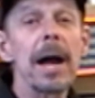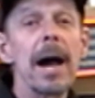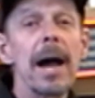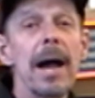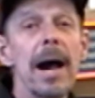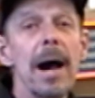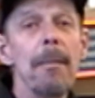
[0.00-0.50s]

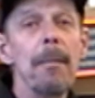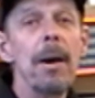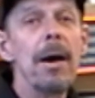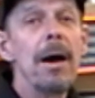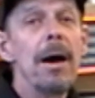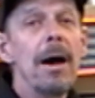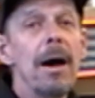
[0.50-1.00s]
I am.
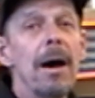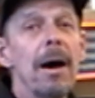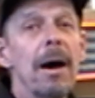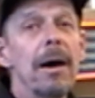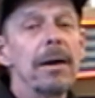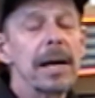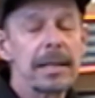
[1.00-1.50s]

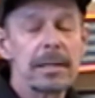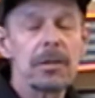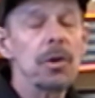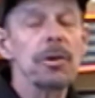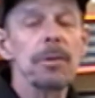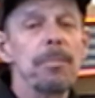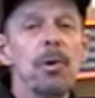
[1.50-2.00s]
That's
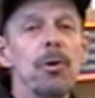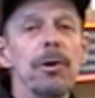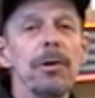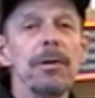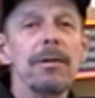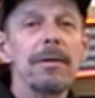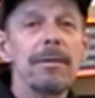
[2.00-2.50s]
not the point.